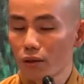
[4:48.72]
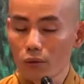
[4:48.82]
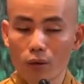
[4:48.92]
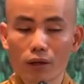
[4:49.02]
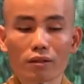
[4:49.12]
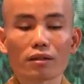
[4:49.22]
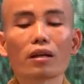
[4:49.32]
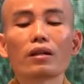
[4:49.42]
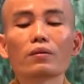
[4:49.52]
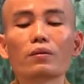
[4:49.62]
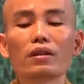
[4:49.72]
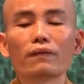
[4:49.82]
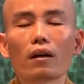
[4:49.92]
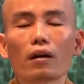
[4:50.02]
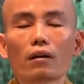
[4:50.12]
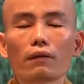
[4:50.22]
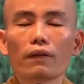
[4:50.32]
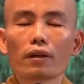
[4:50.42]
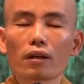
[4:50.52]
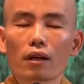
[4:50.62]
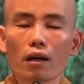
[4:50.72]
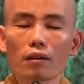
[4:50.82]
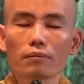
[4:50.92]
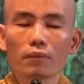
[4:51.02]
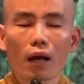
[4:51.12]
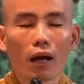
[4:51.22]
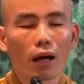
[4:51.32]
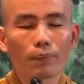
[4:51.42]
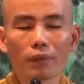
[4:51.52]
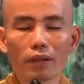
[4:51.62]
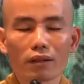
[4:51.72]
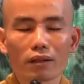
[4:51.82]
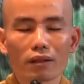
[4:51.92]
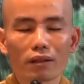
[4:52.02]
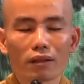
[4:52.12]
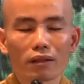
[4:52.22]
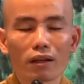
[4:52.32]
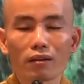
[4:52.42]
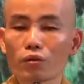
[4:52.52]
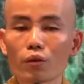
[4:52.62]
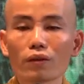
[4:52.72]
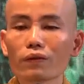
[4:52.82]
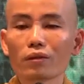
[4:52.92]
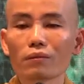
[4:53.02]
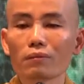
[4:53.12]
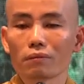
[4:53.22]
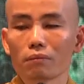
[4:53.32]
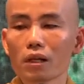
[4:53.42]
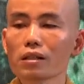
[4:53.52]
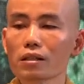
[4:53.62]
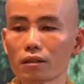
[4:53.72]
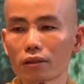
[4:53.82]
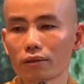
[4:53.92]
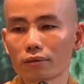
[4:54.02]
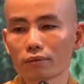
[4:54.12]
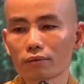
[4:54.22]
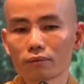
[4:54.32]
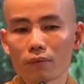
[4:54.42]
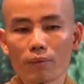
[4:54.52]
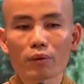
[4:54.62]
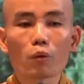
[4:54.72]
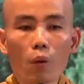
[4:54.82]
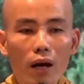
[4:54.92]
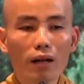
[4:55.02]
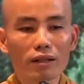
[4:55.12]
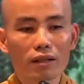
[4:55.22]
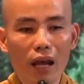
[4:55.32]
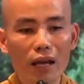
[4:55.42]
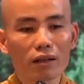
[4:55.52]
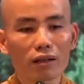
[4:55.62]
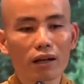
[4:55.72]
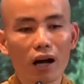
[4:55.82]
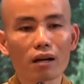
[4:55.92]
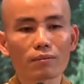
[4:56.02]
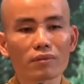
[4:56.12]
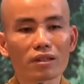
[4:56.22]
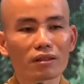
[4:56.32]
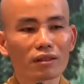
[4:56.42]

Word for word: wants to live very calm, happy and joyful person. But why is anger comes